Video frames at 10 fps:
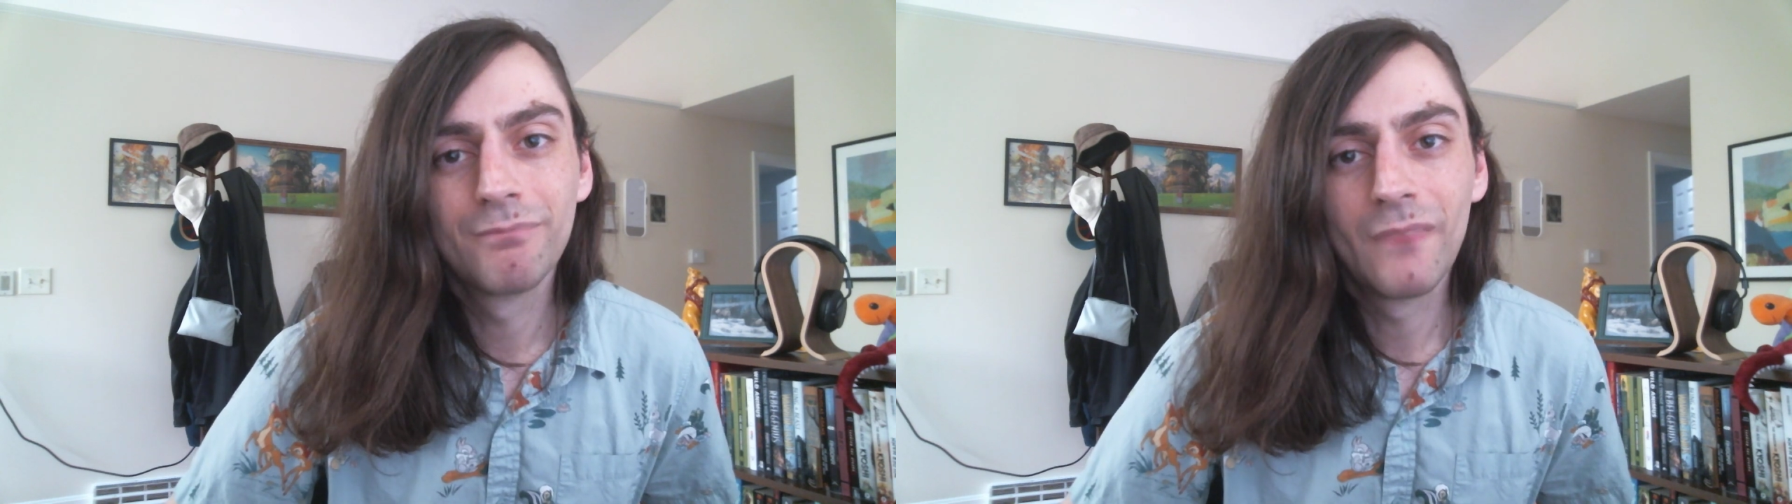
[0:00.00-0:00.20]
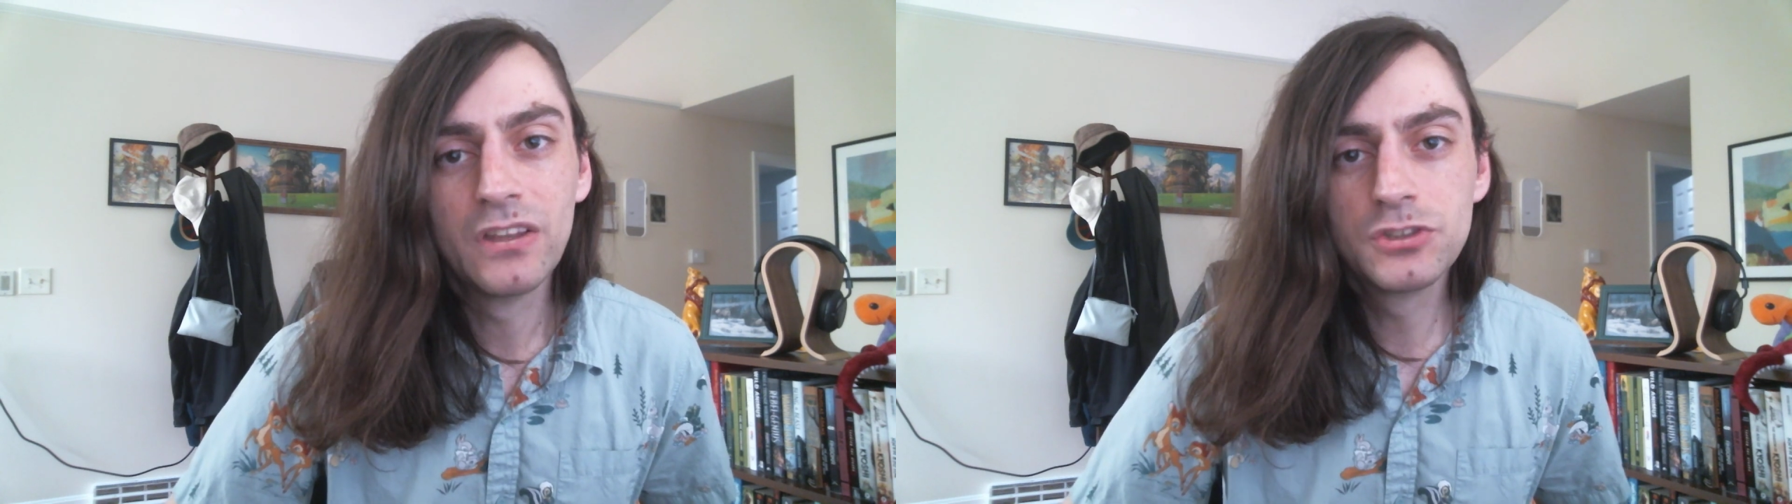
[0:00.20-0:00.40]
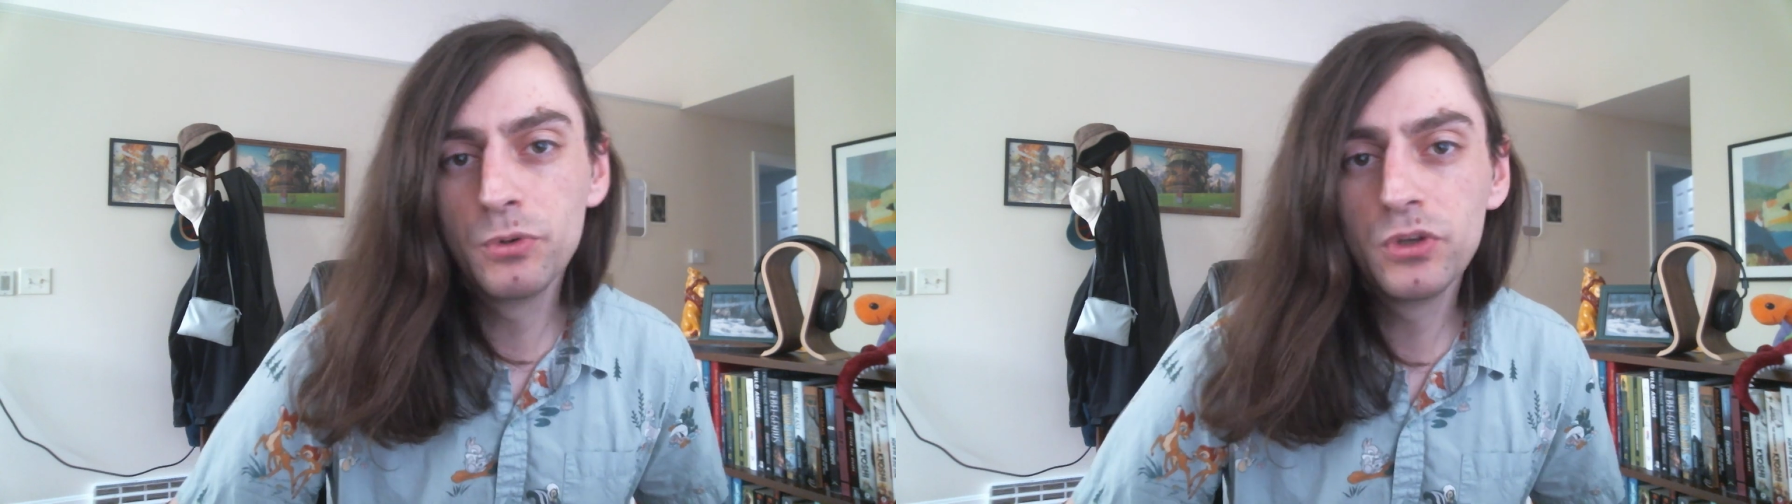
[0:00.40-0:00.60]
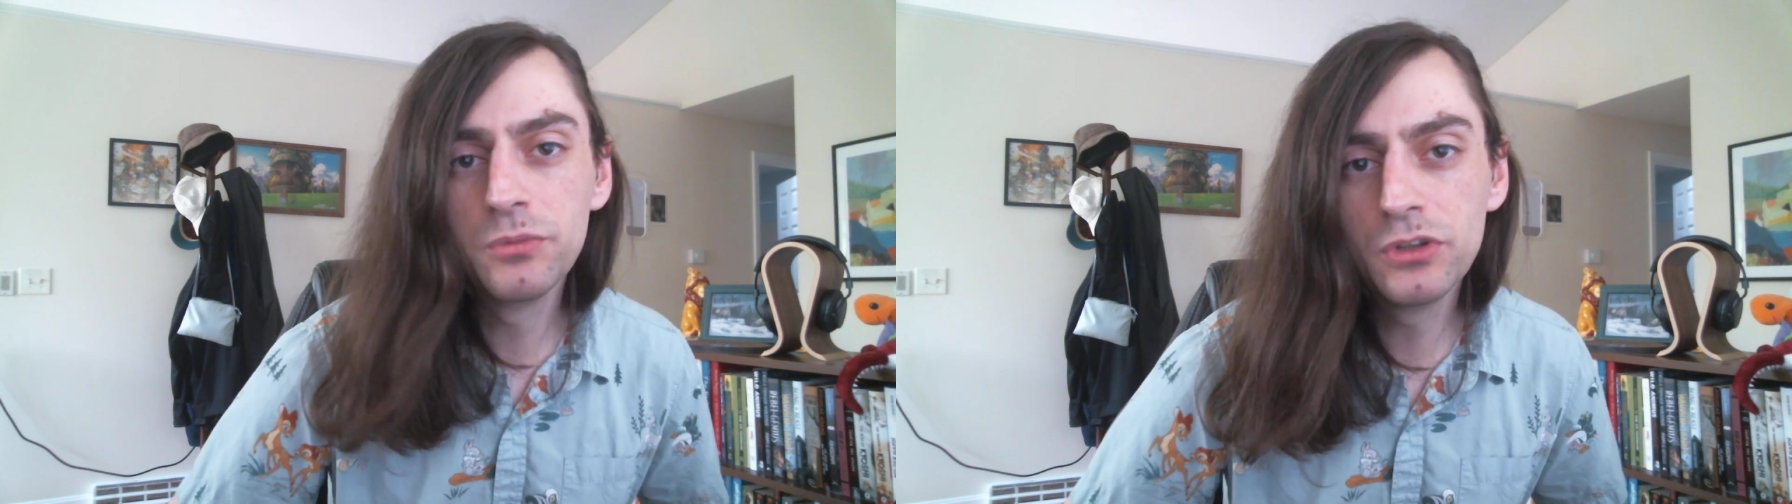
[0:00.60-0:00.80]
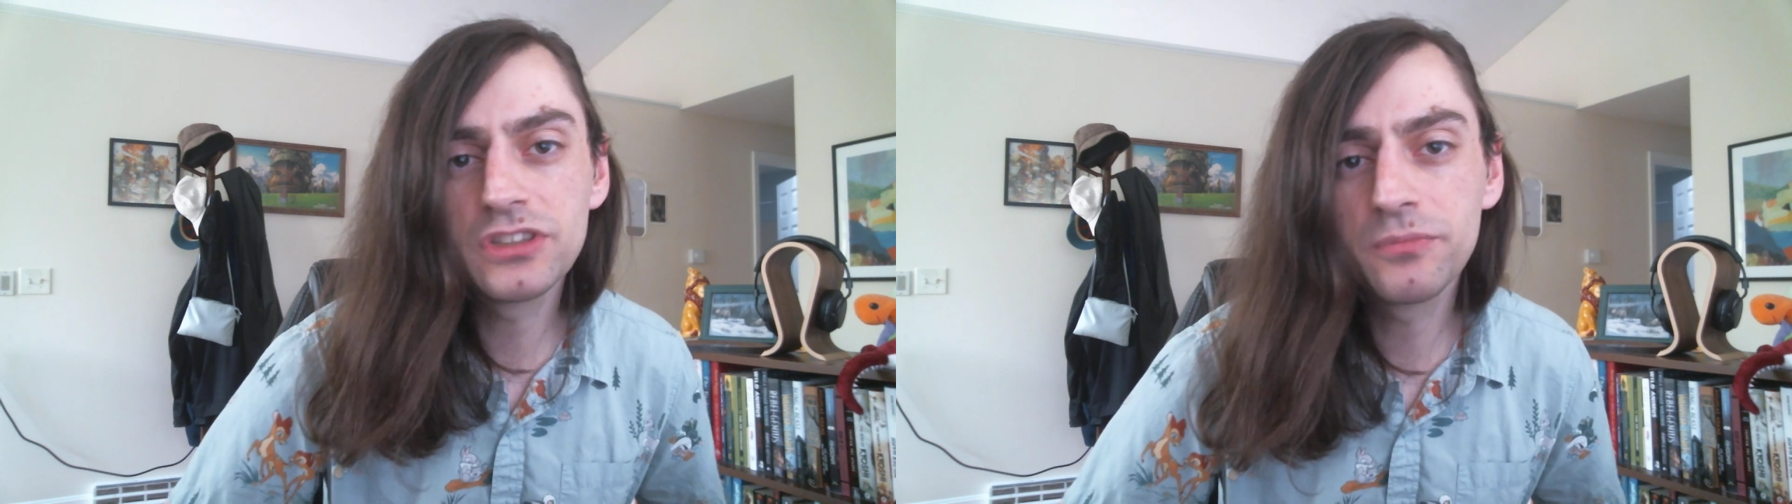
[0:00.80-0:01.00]
Spooky
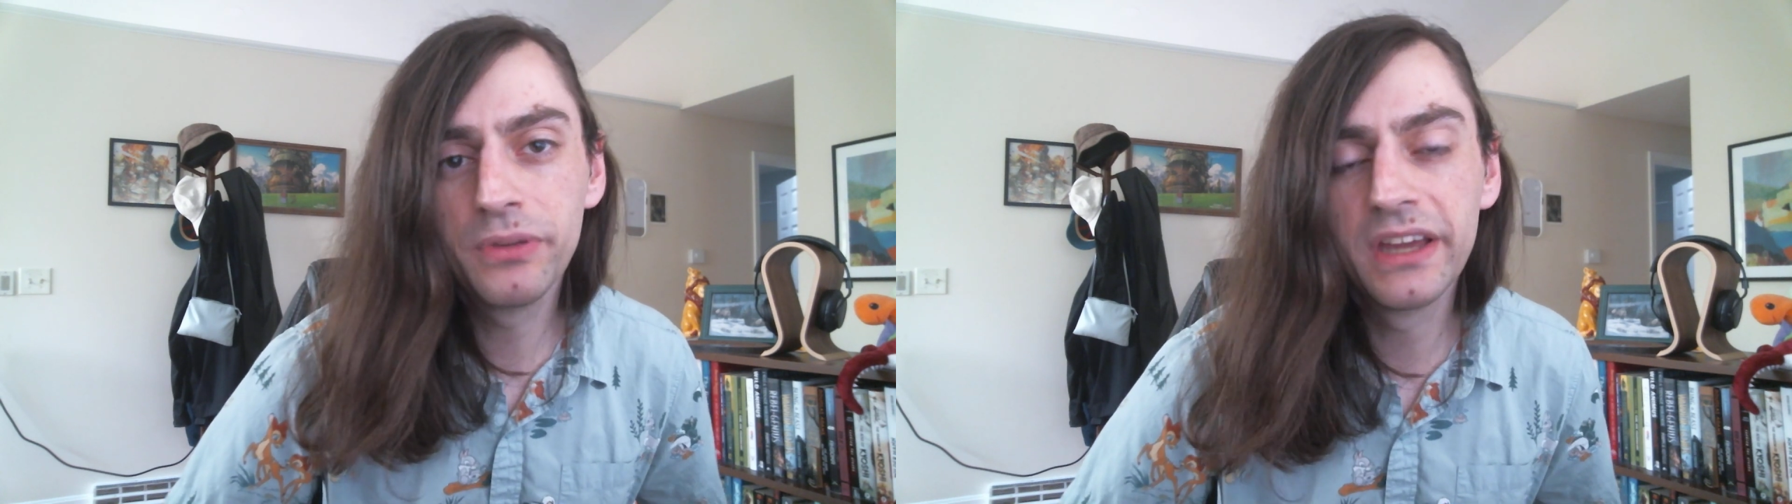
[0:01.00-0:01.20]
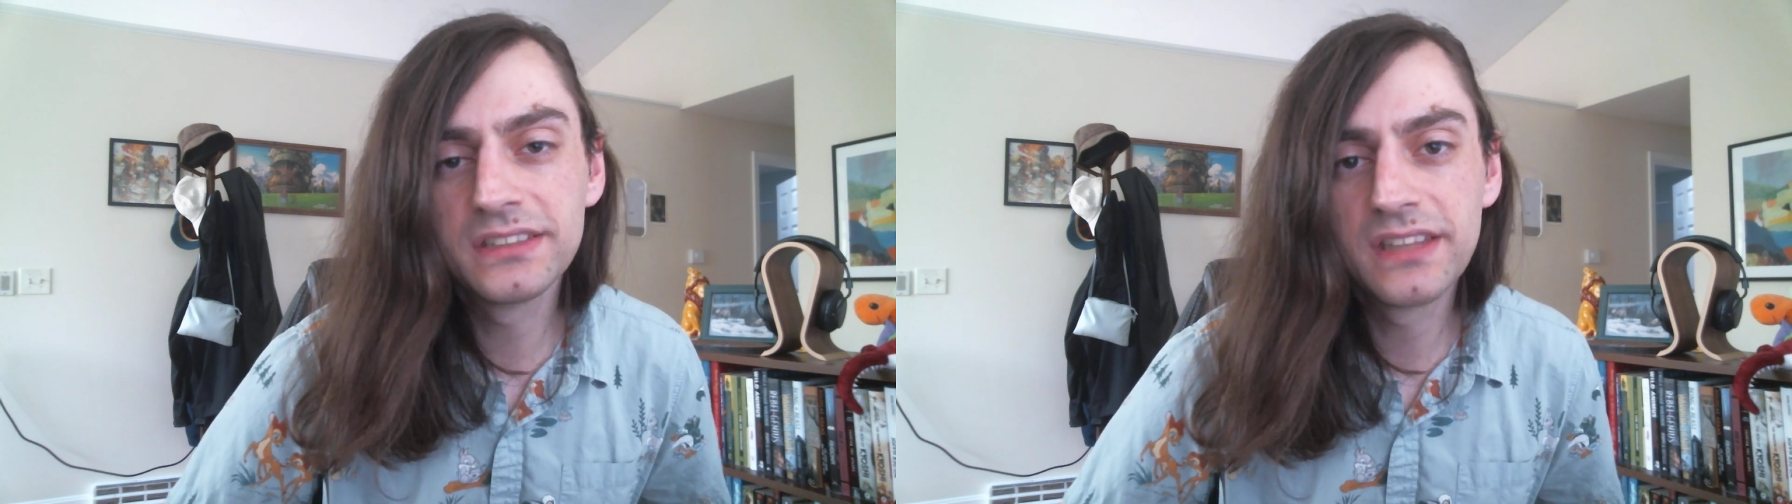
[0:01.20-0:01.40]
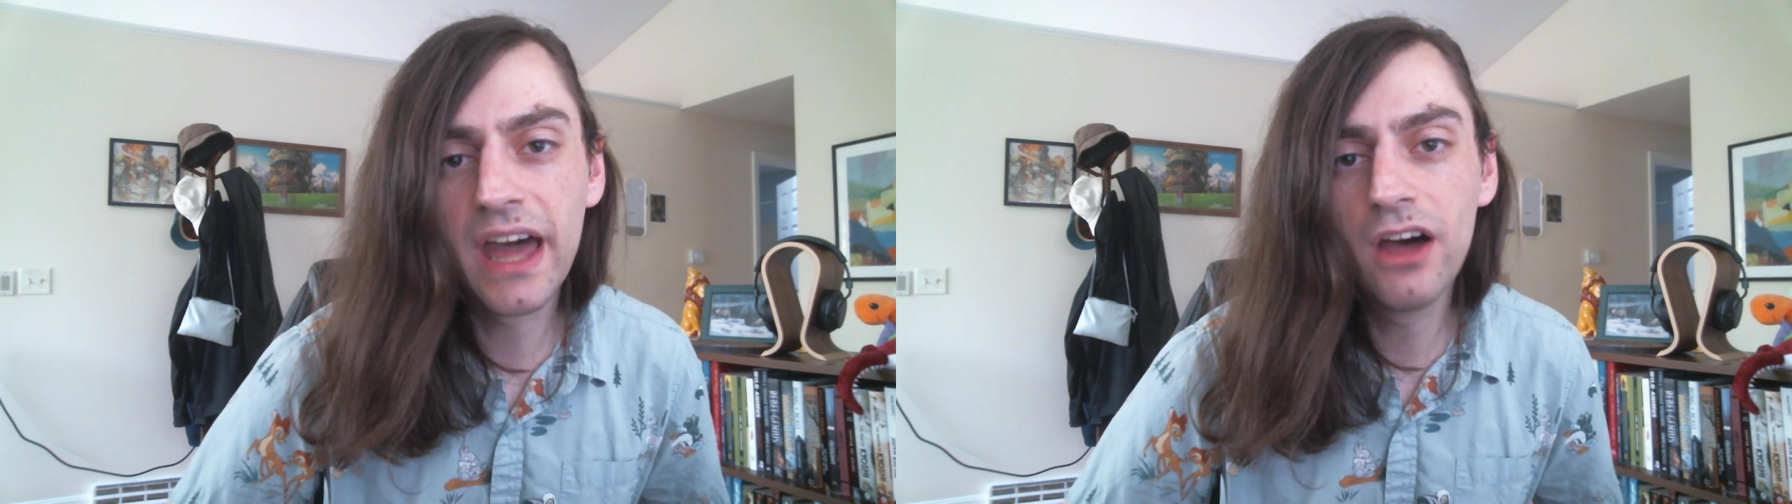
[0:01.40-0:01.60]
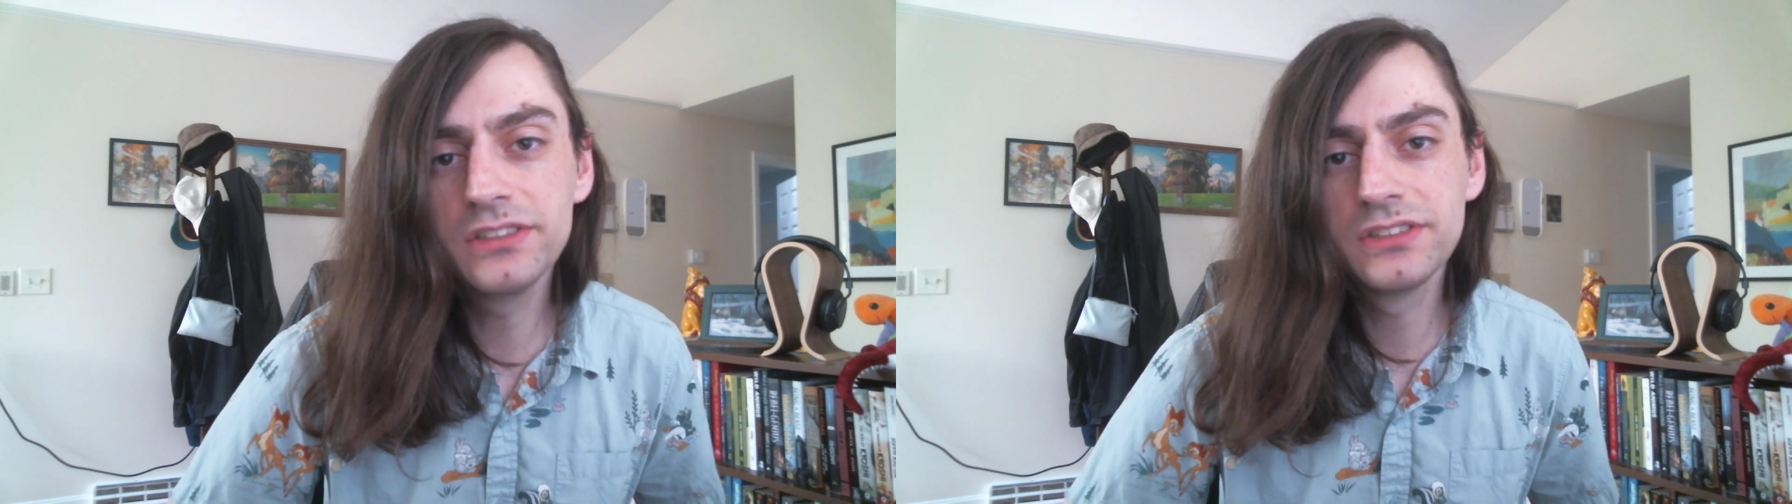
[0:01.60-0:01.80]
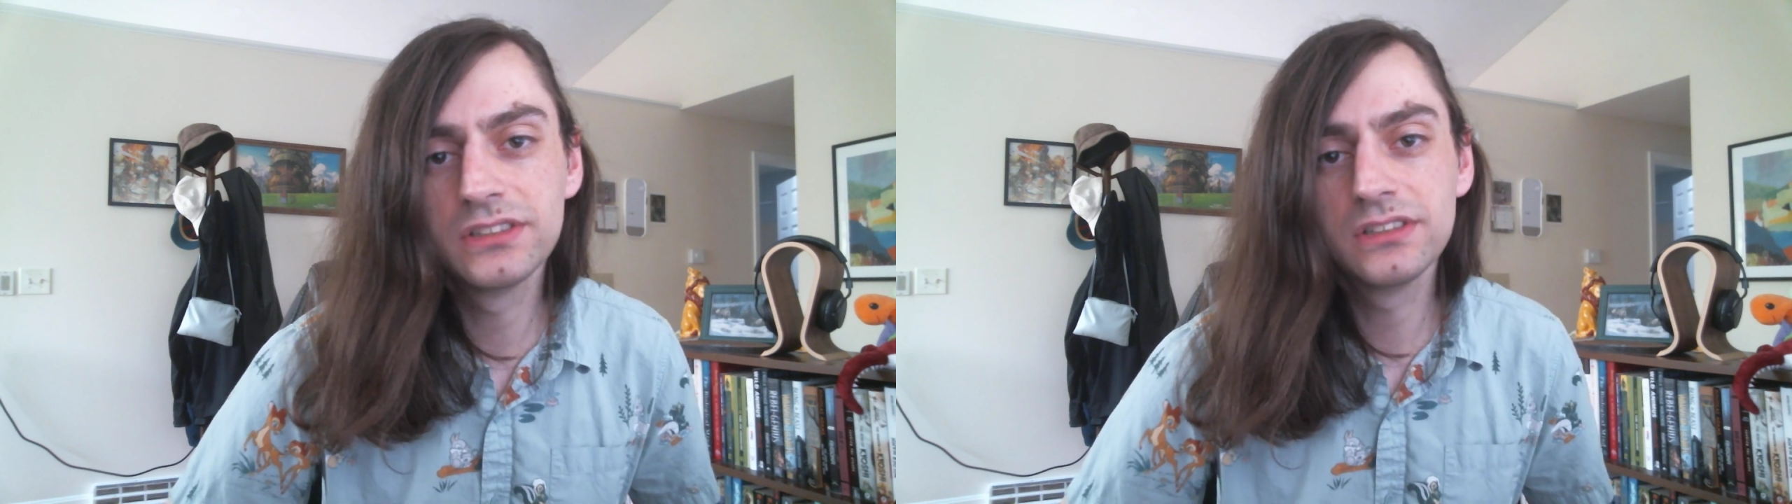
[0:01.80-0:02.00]
music plays in the house,